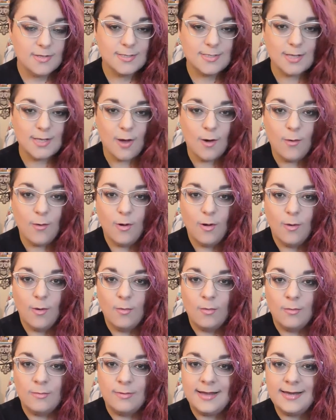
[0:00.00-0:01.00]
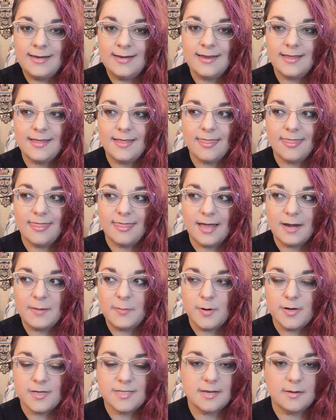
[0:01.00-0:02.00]
So when that
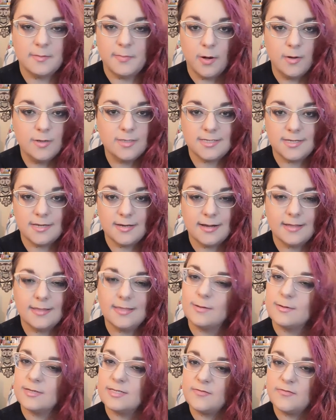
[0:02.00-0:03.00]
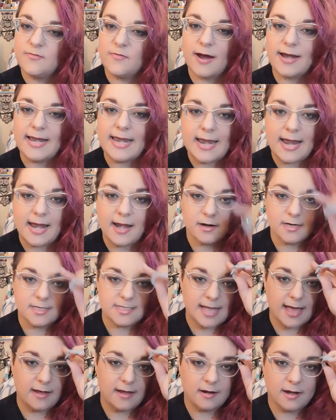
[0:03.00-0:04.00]
person posted, I think it was Friday night or
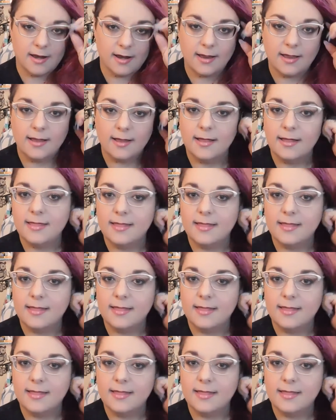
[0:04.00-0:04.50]
Saturday,